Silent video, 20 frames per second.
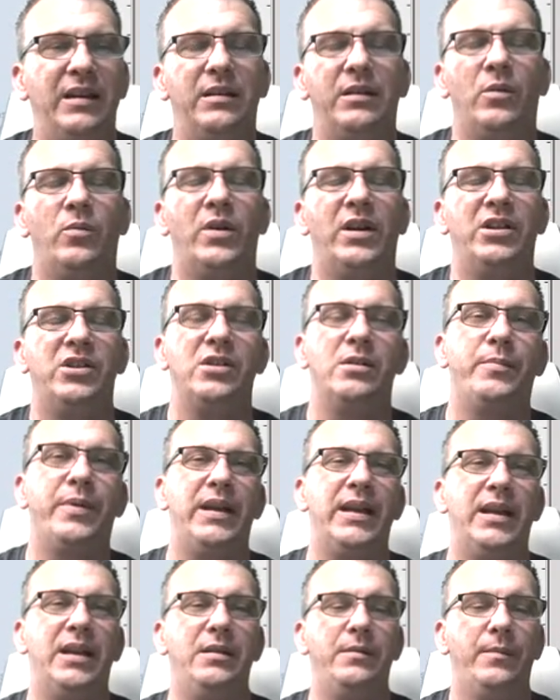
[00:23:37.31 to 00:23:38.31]
Don't want to jump
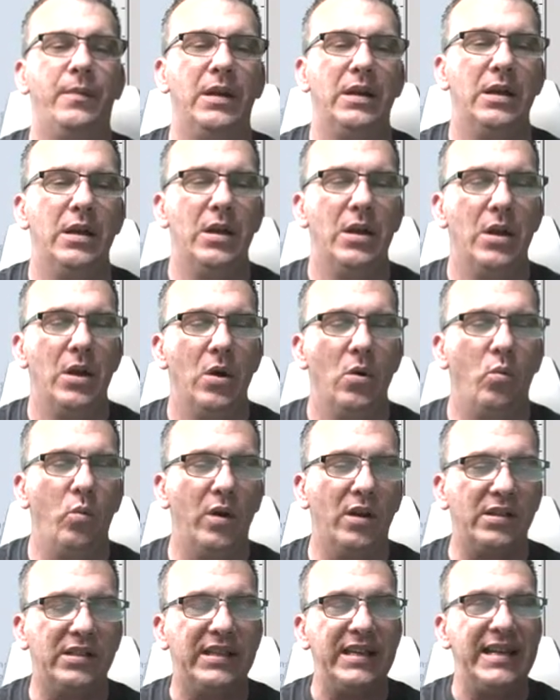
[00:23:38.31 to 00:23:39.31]
ahead. We'll
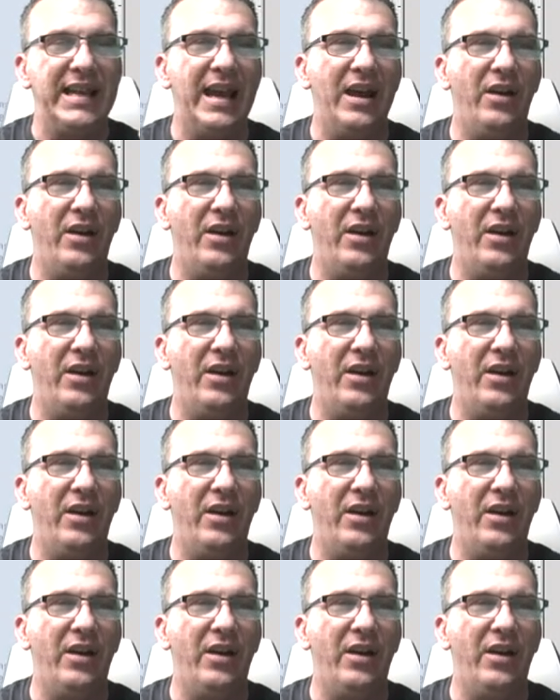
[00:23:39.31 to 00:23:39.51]
see how